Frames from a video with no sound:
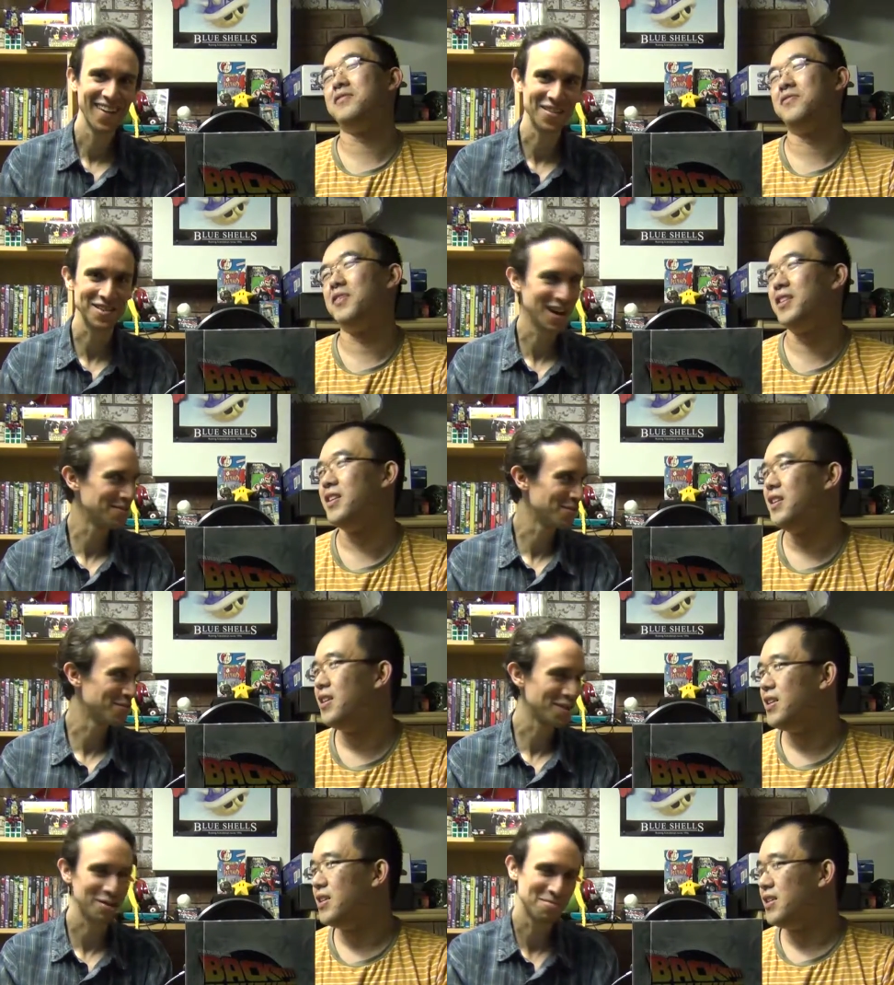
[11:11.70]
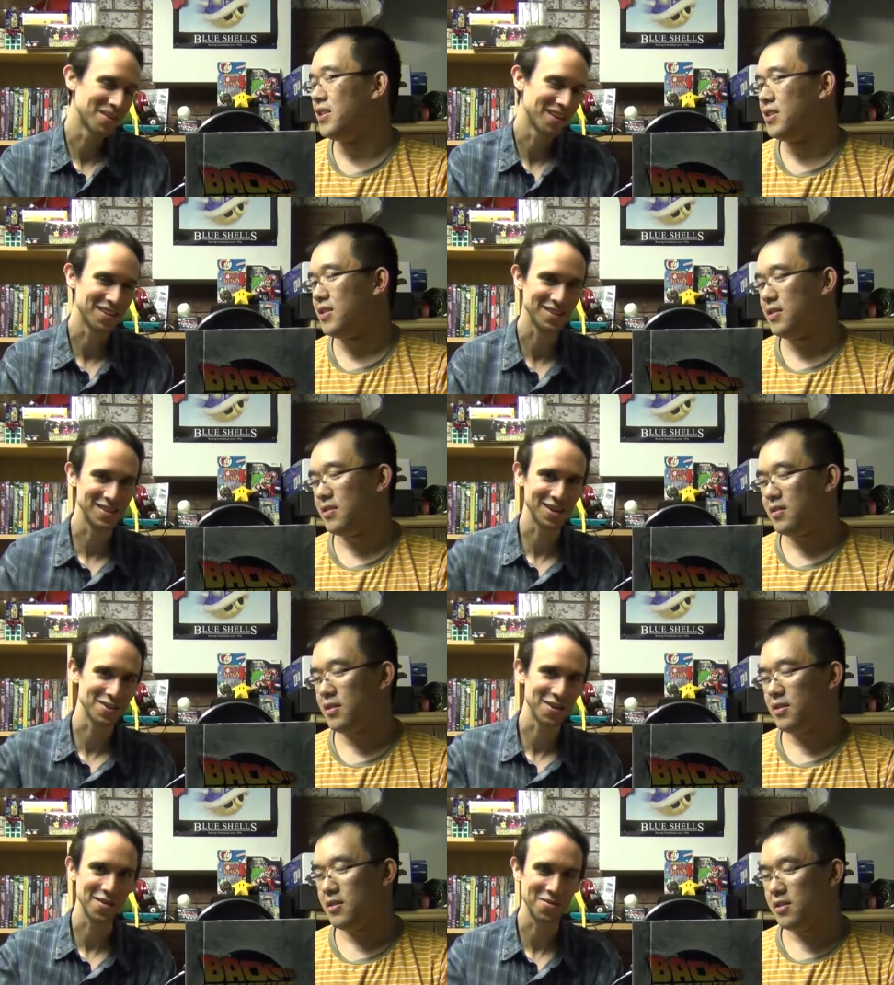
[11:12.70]
Speaker 1: That was kind of a fad, but yeah, it doesn't
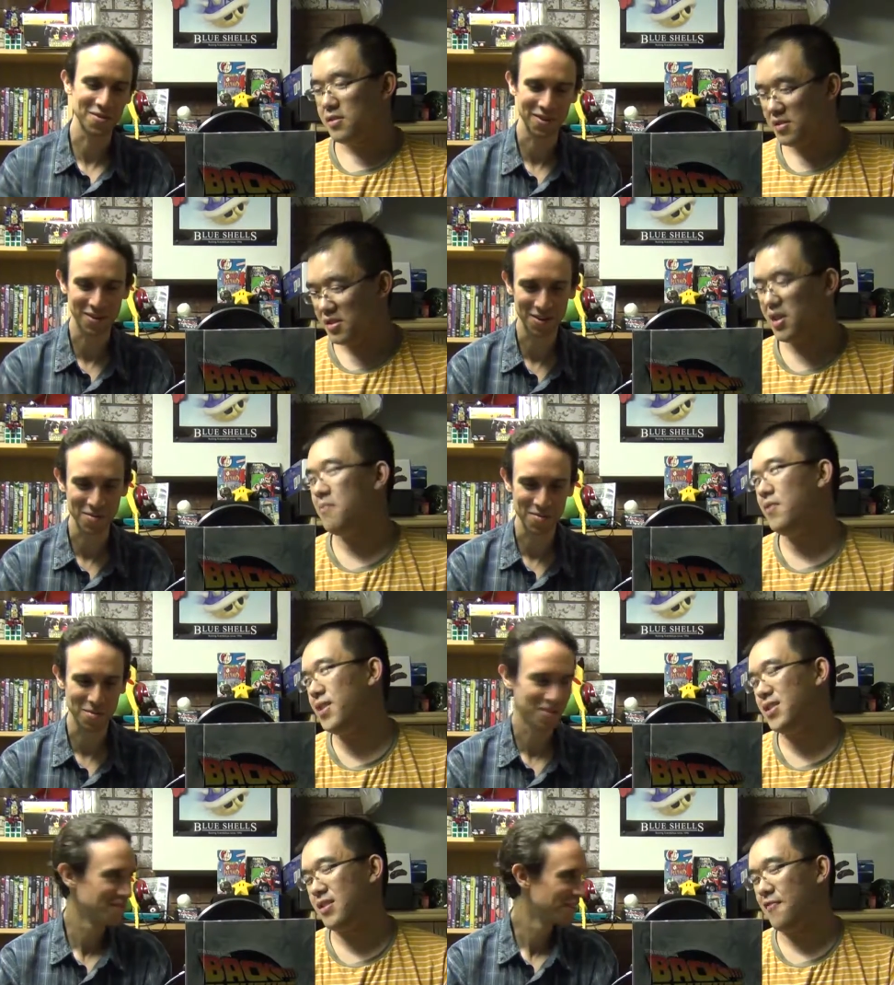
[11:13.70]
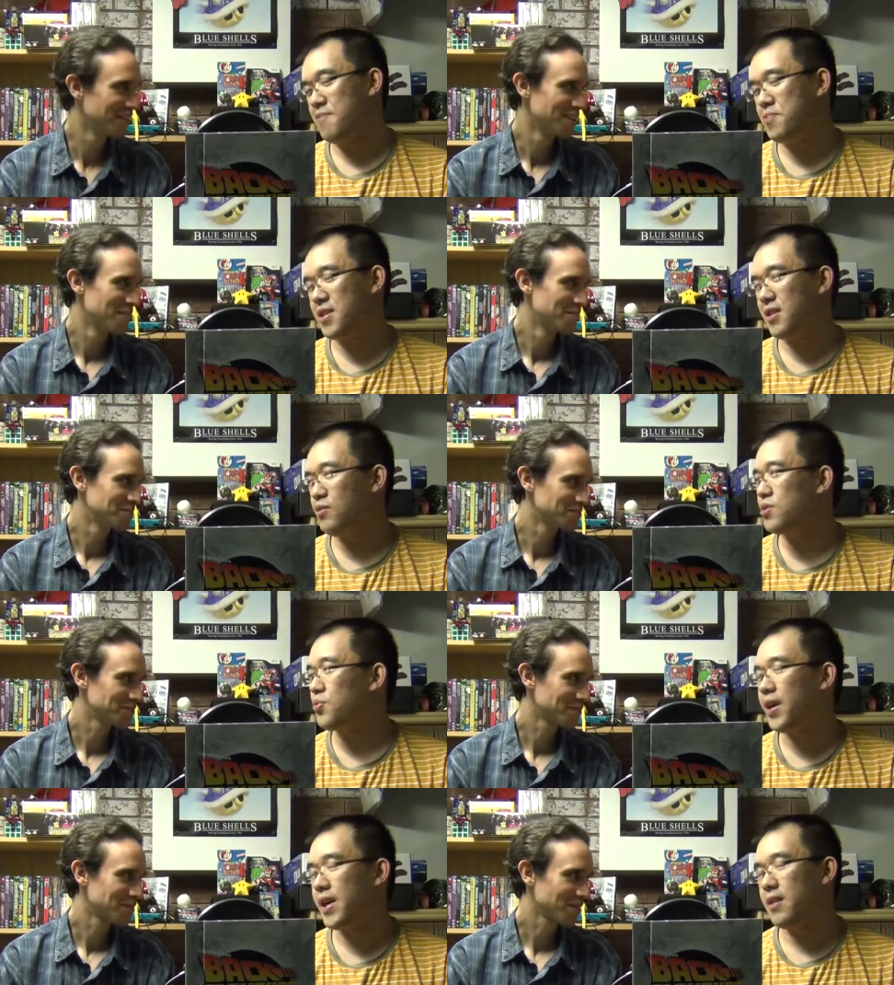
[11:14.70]
actually hover like.
Speaker 2: Some the of the stuff it predicted was
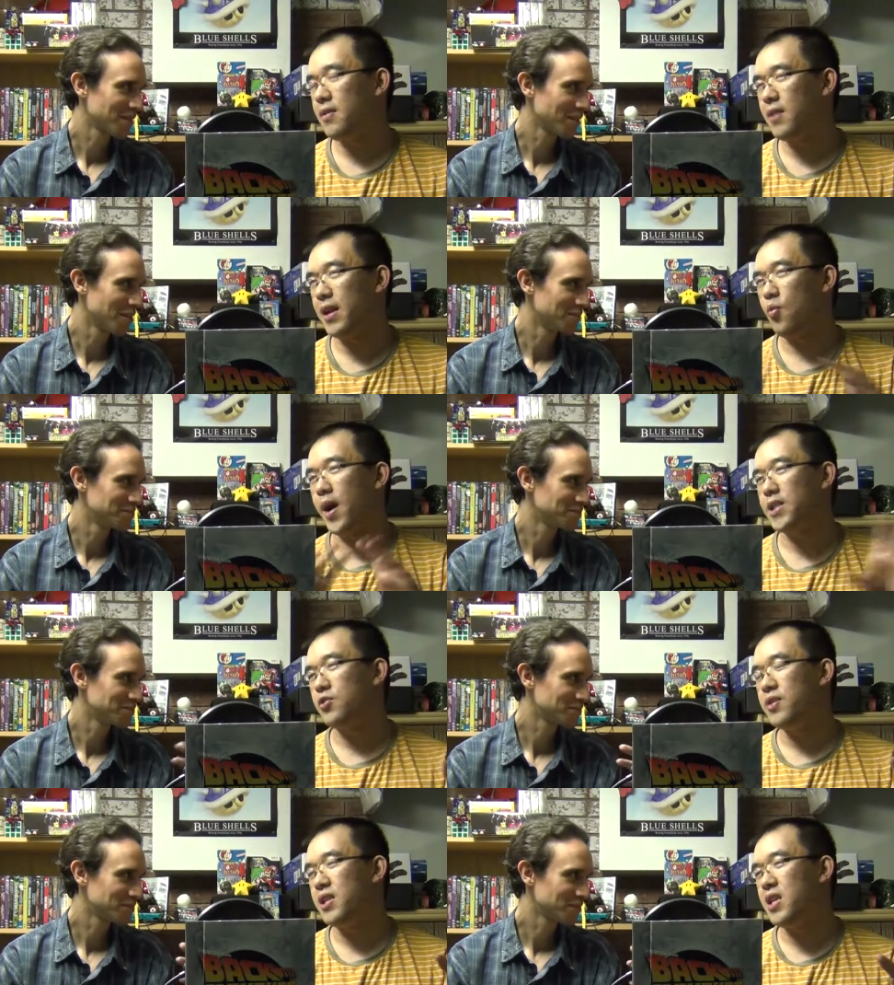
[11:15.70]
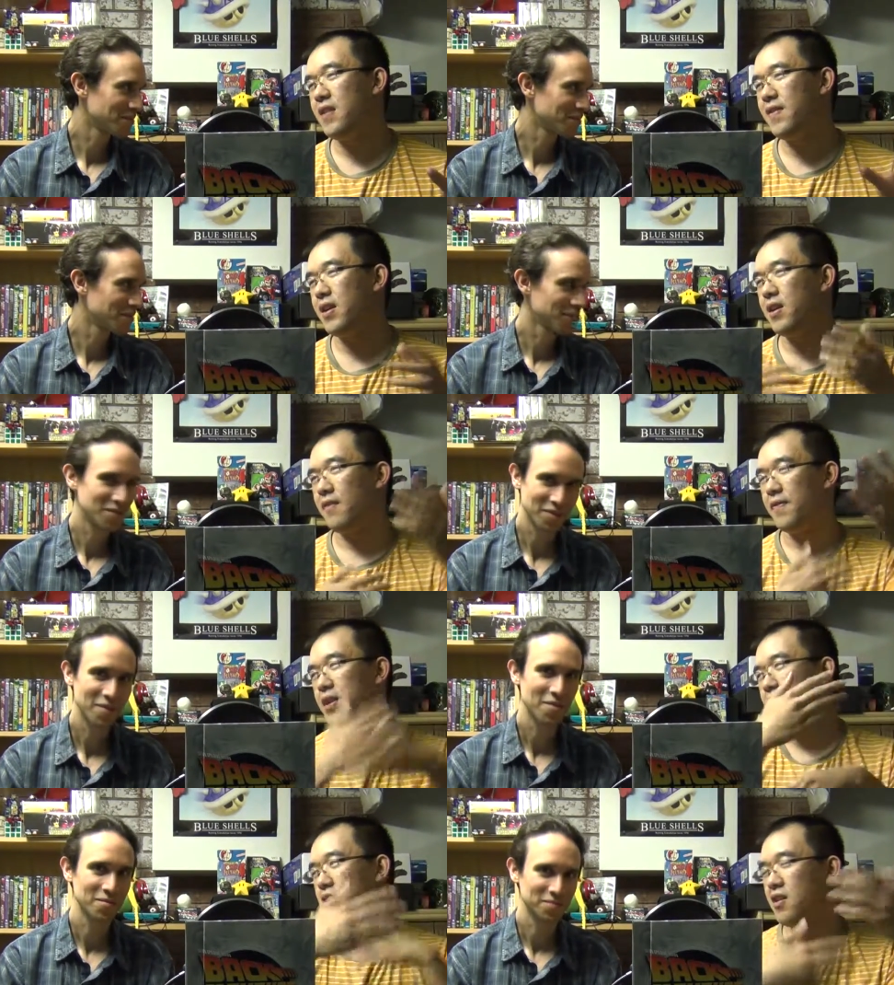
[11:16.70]
right, yeah. like widescreen TV and
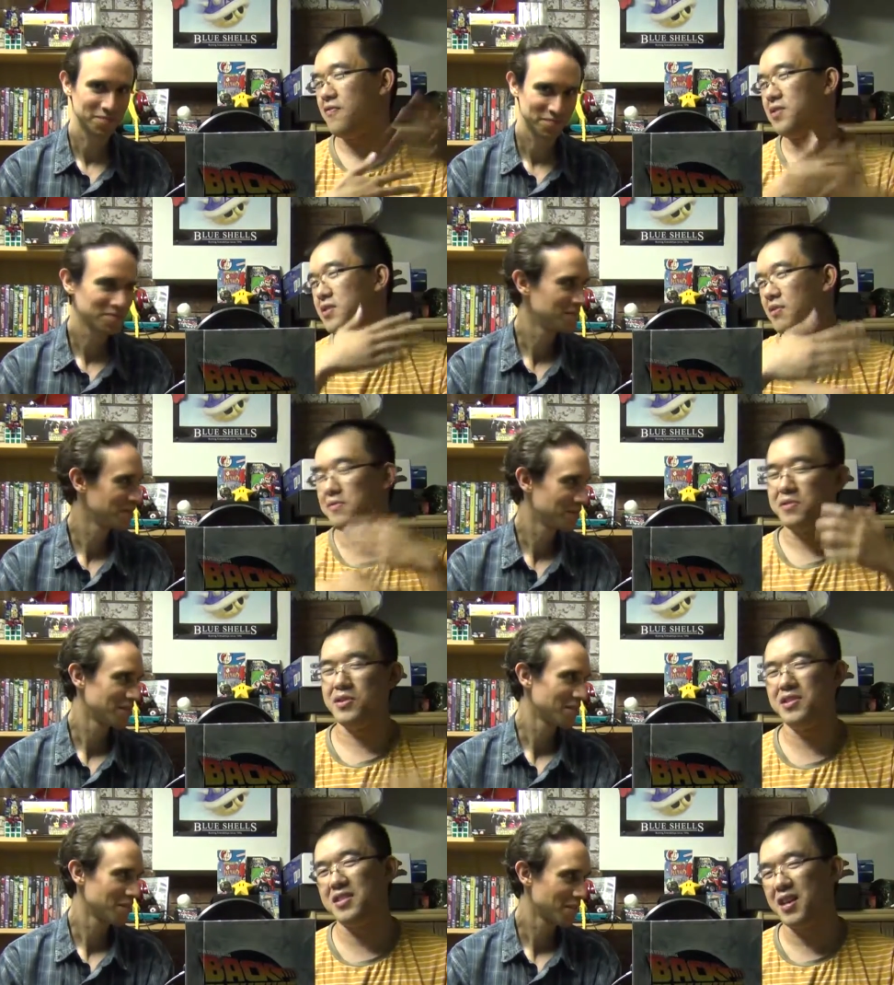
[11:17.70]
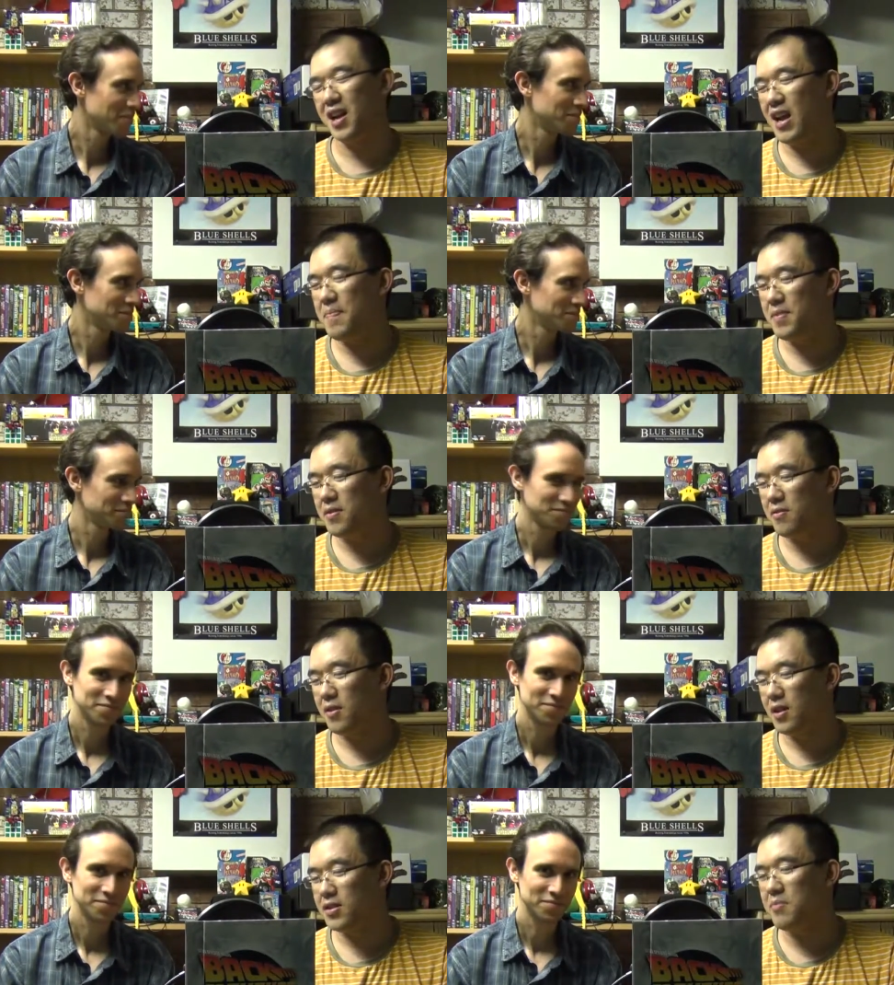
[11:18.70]
video conference, like with Skype. So
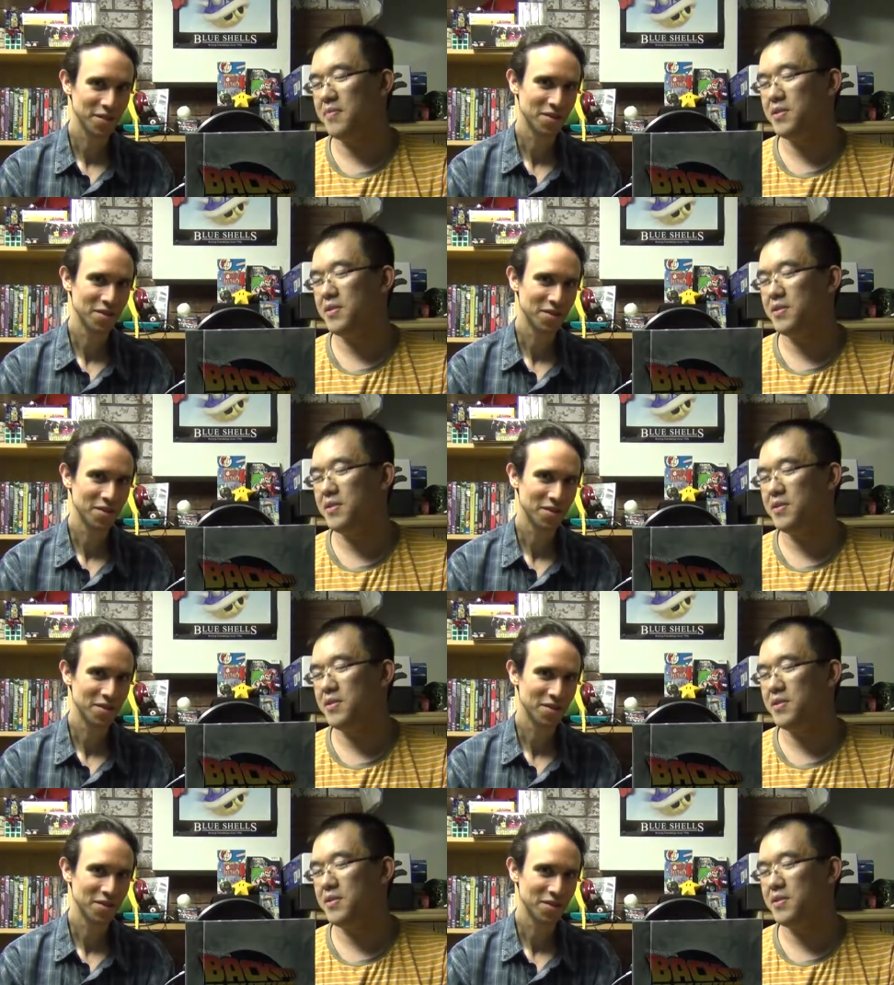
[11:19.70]
uh, some of yeah.